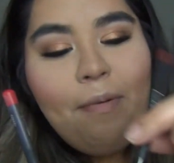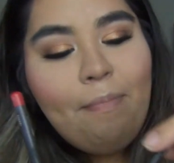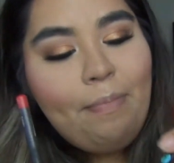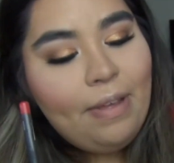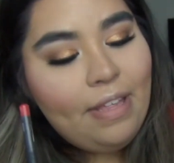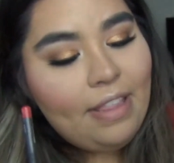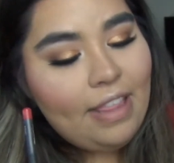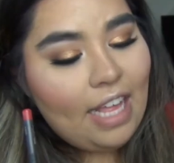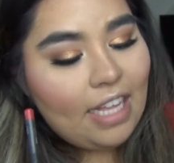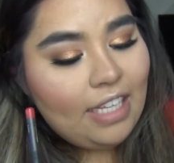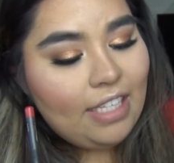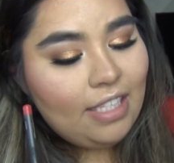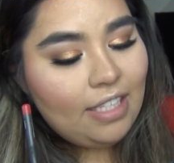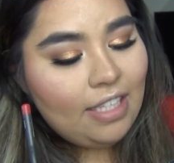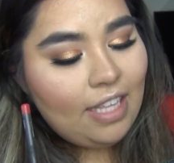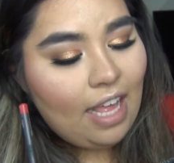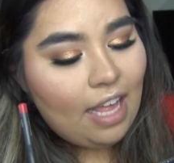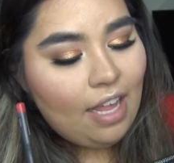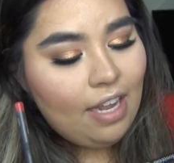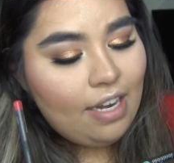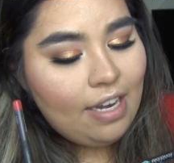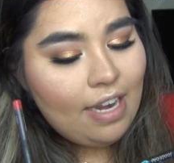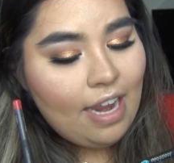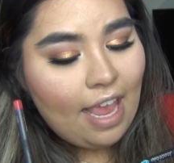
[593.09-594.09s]
but that's
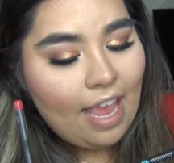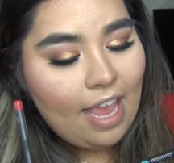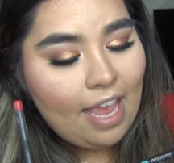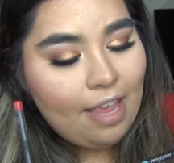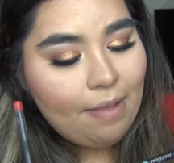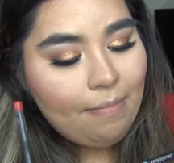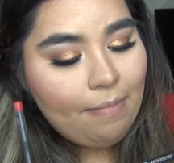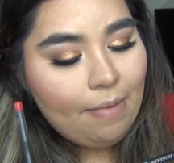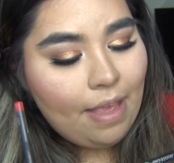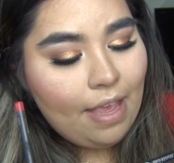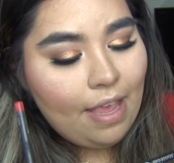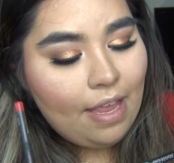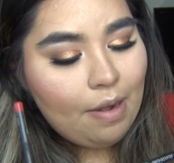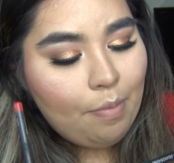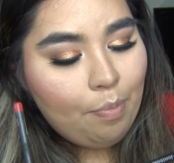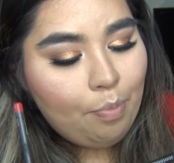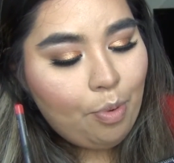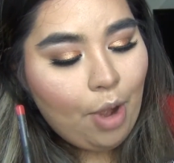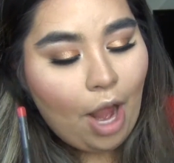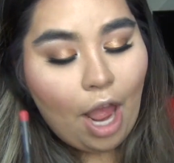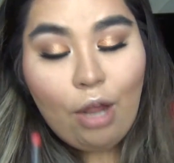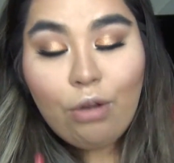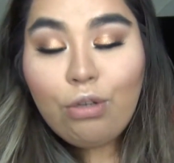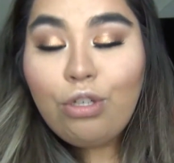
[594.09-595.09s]
the name in
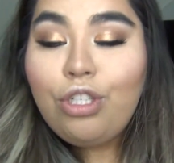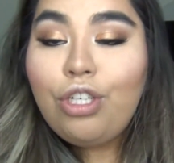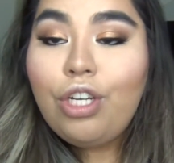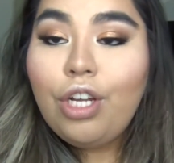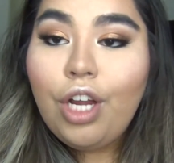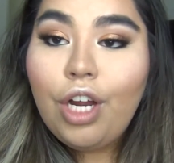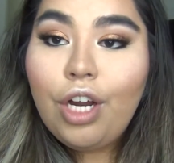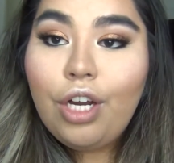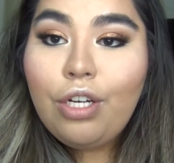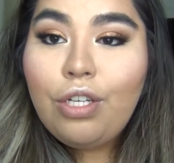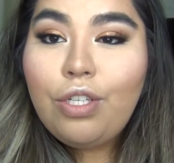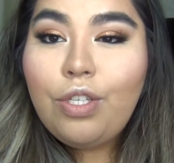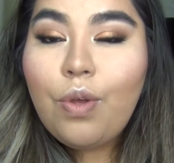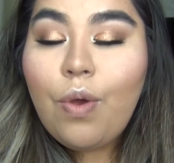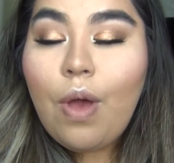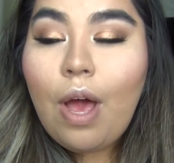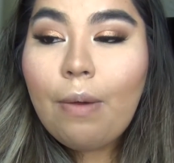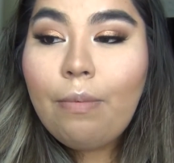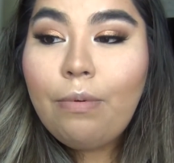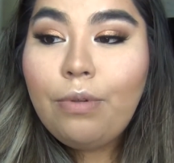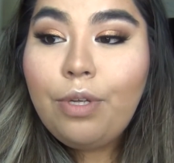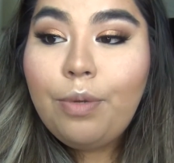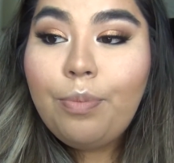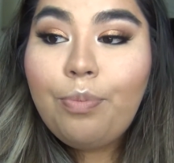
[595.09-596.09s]
brown sugar. So
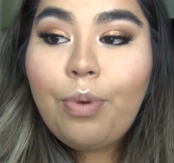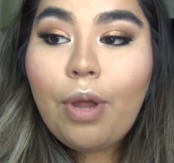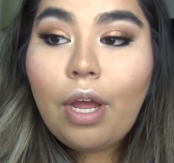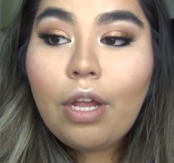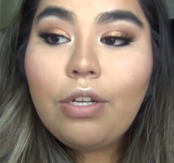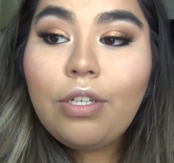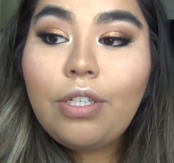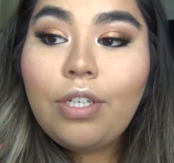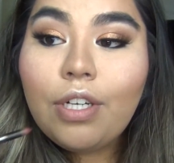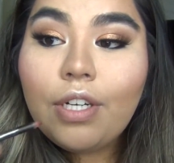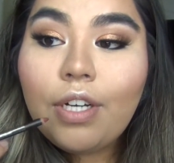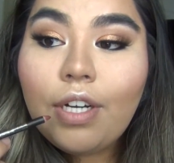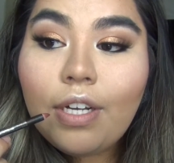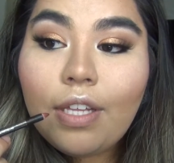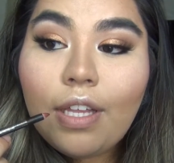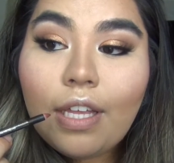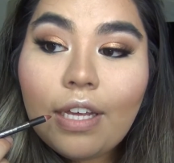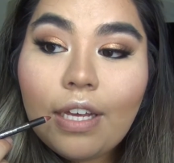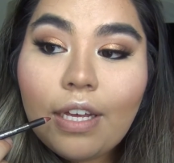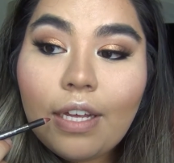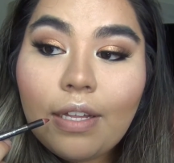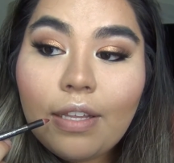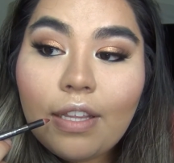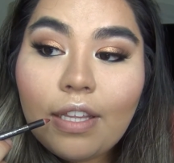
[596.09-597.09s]
I'm gonna do brown sugar
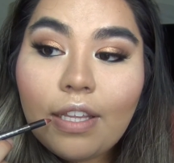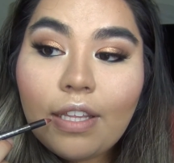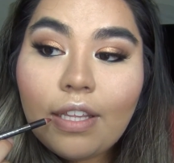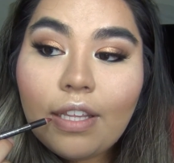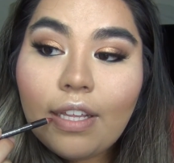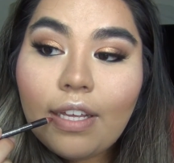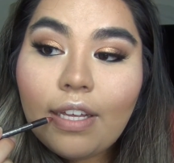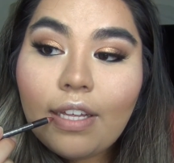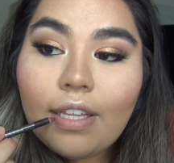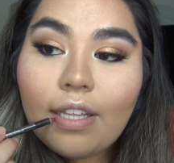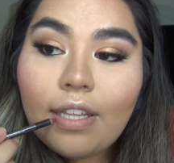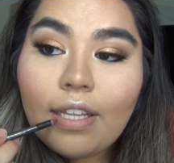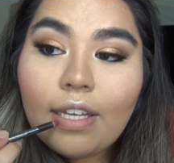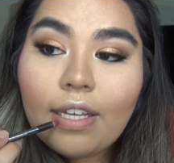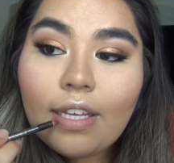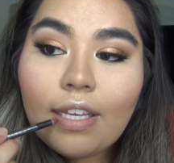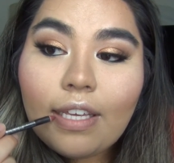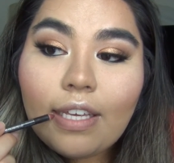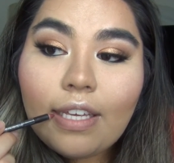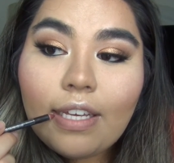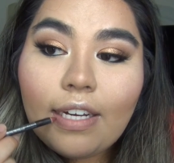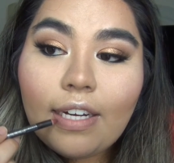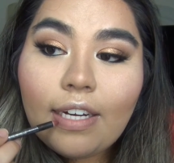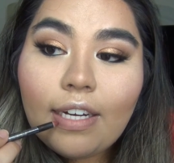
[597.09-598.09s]
like on the, like
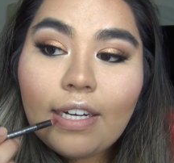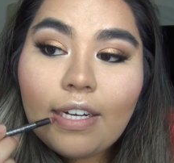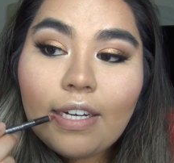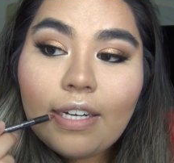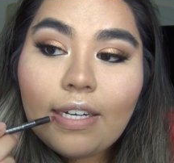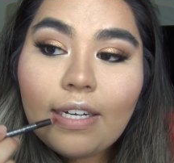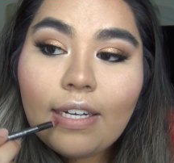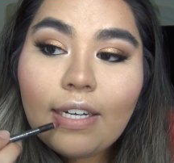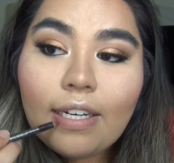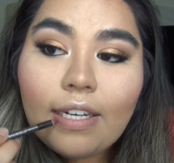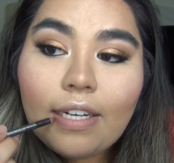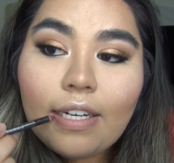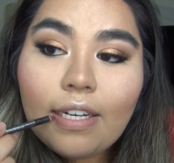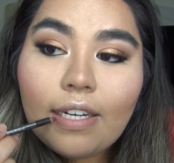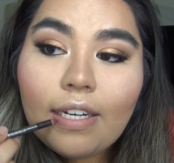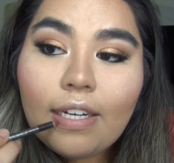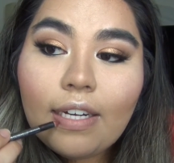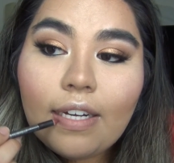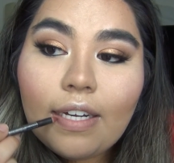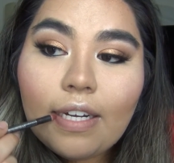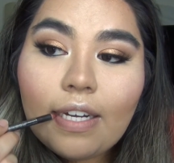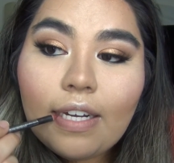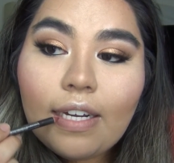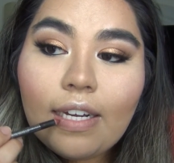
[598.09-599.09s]
here.
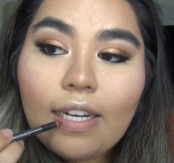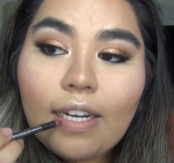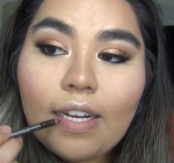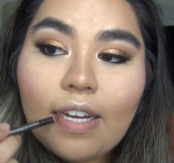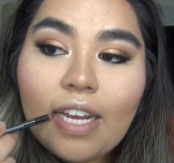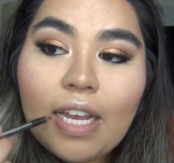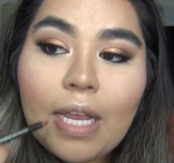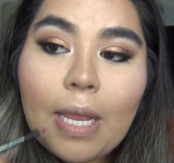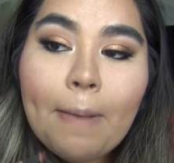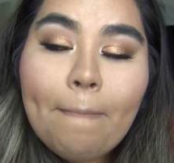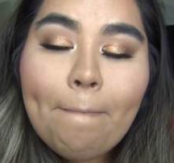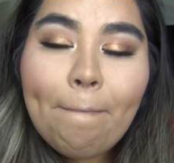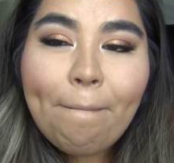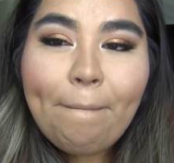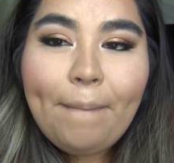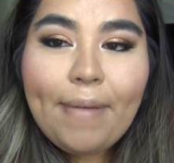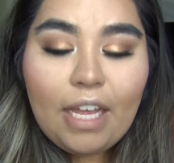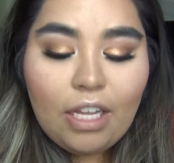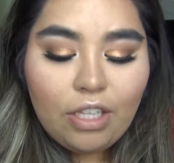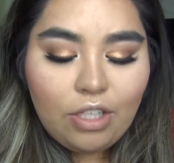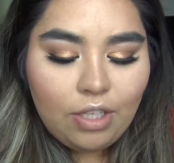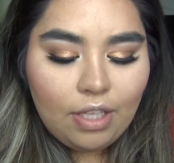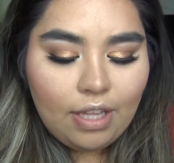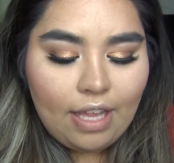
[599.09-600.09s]

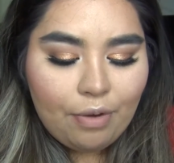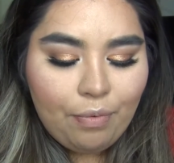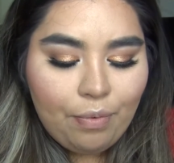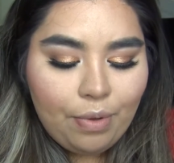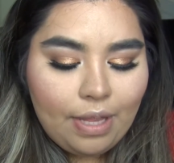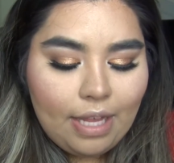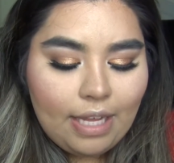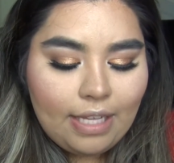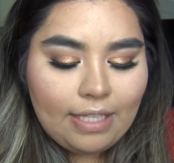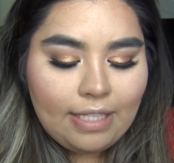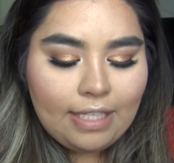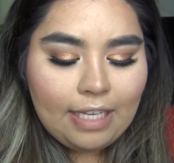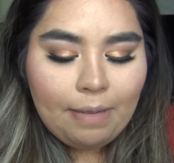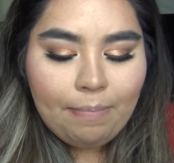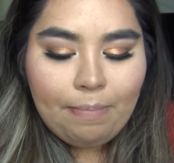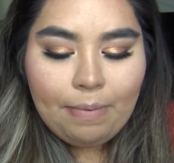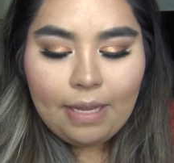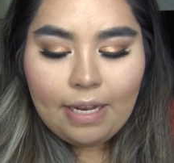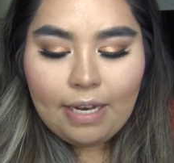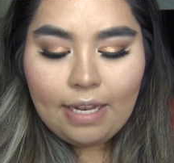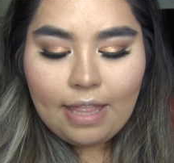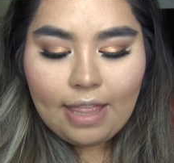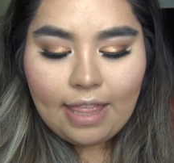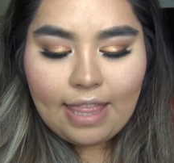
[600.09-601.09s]
bit to like really
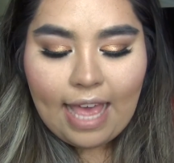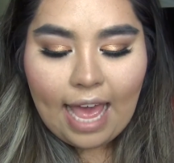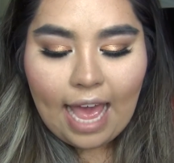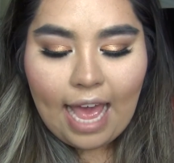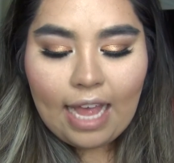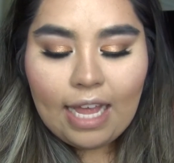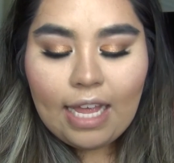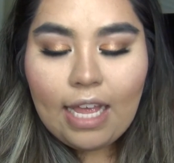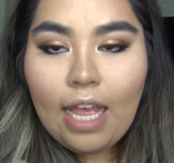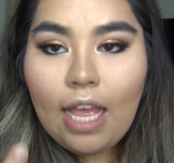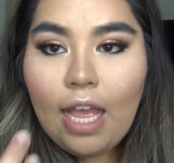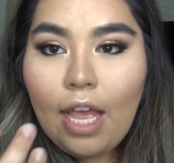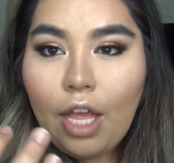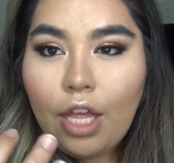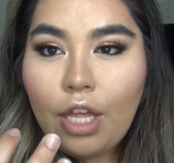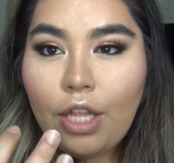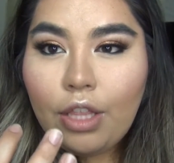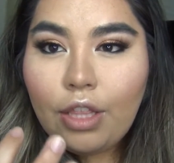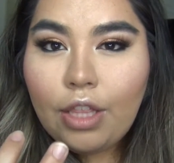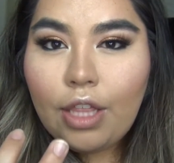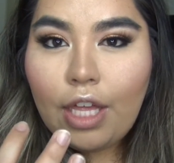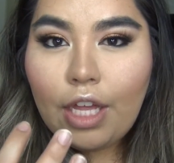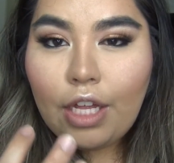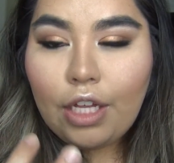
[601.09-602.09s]
deepen that
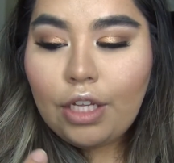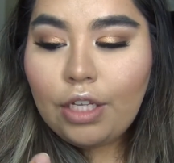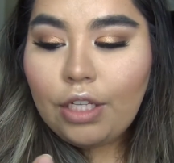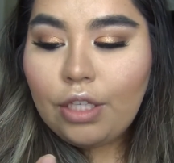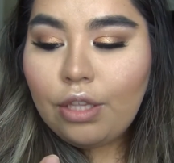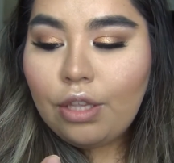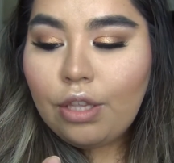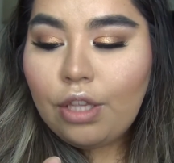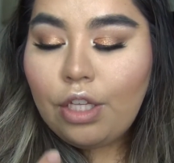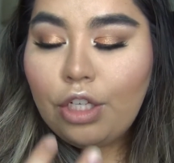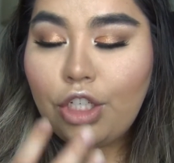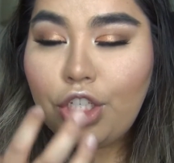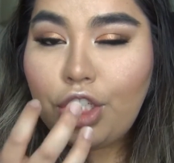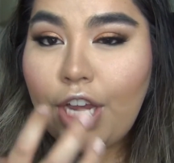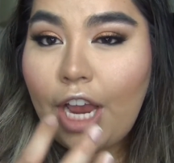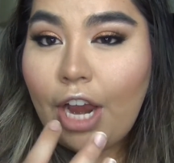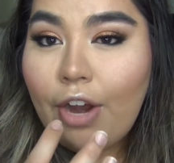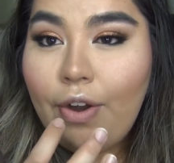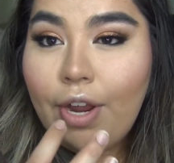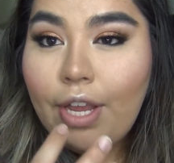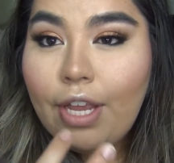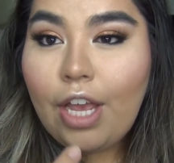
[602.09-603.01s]
the cherry